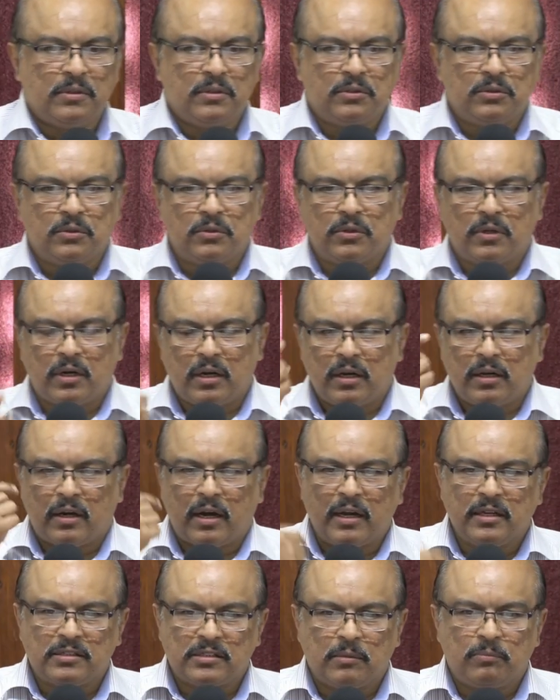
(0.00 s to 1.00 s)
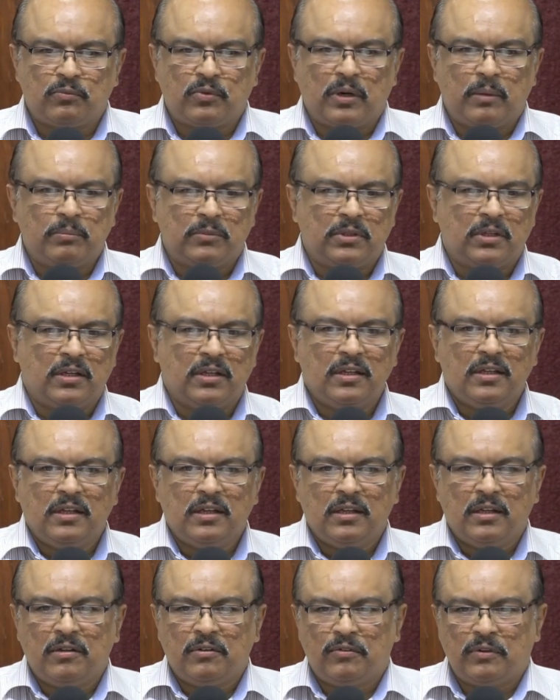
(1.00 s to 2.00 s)
to rise up from the
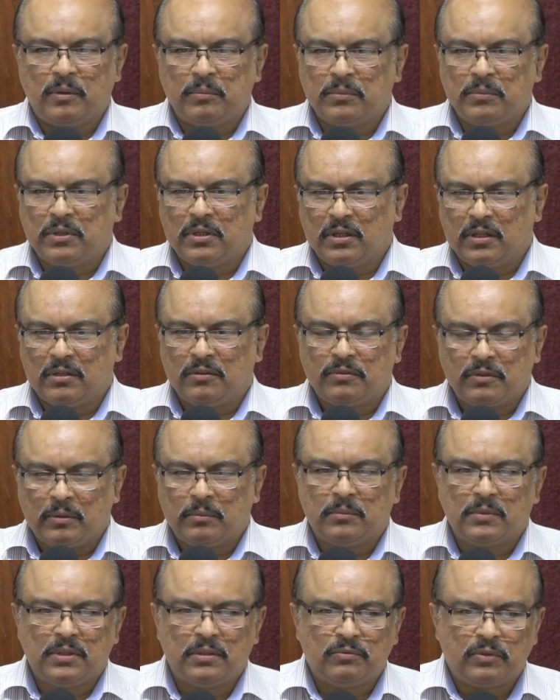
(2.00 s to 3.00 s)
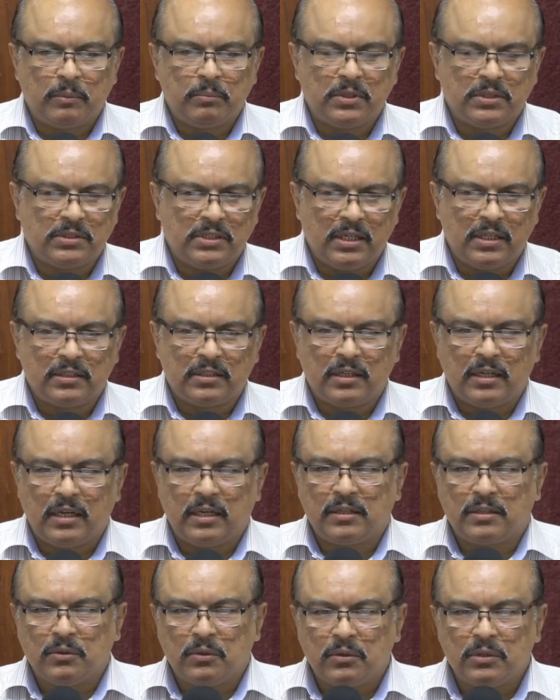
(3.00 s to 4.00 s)
from the uh, from from his death
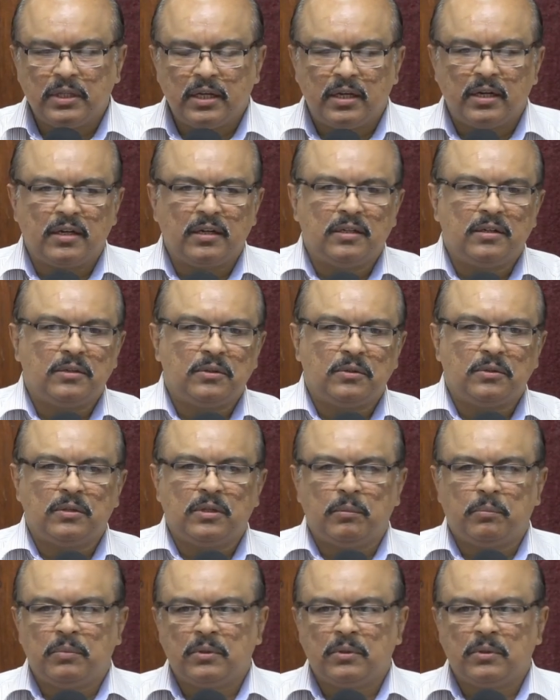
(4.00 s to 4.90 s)
and go there to the